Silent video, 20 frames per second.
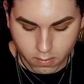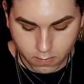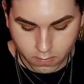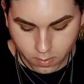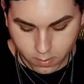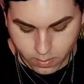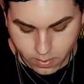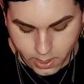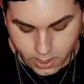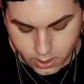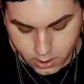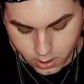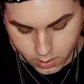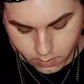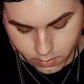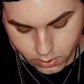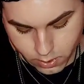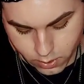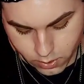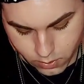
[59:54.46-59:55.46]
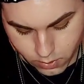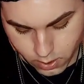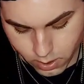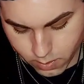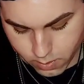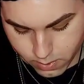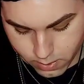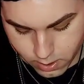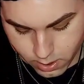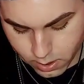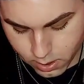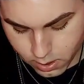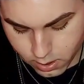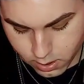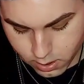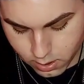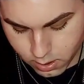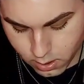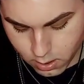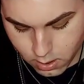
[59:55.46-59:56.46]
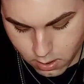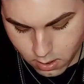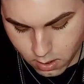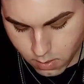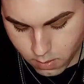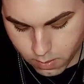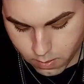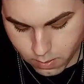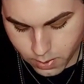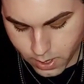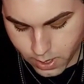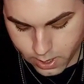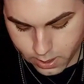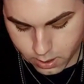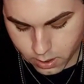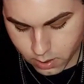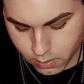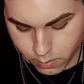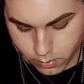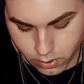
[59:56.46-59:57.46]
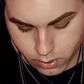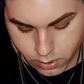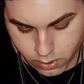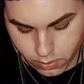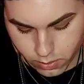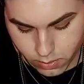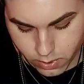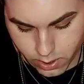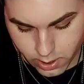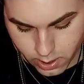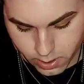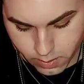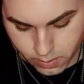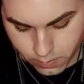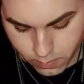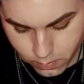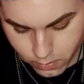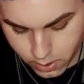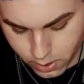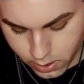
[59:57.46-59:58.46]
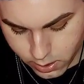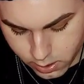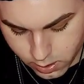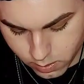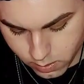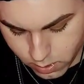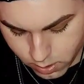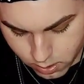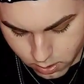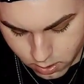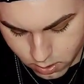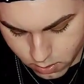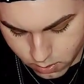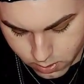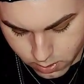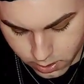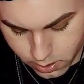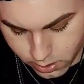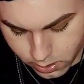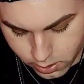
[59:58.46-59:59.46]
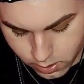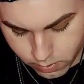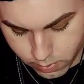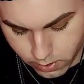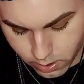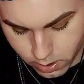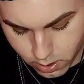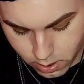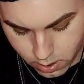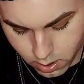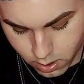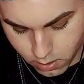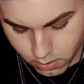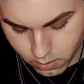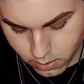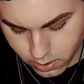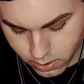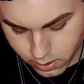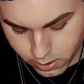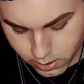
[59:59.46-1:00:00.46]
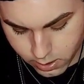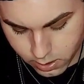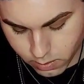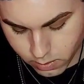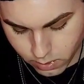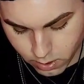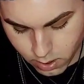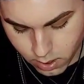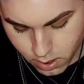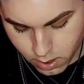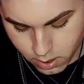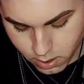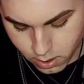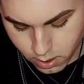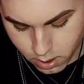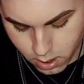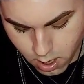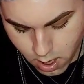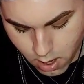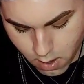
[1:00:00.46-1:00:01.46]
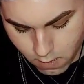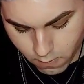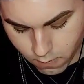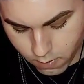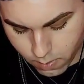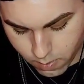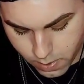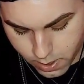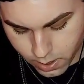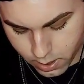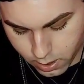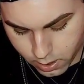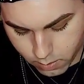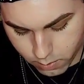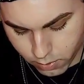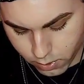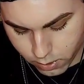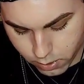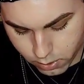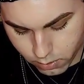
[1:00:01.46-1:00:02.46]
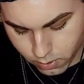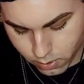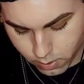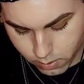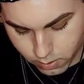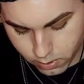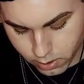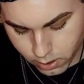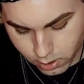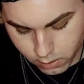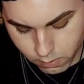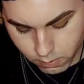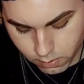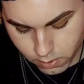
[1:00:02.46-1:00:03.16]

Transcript: For pile number 3, please. Pile number 3. It needs to be known, it needs to be heard, it needs to be honored. For pile number 3, please.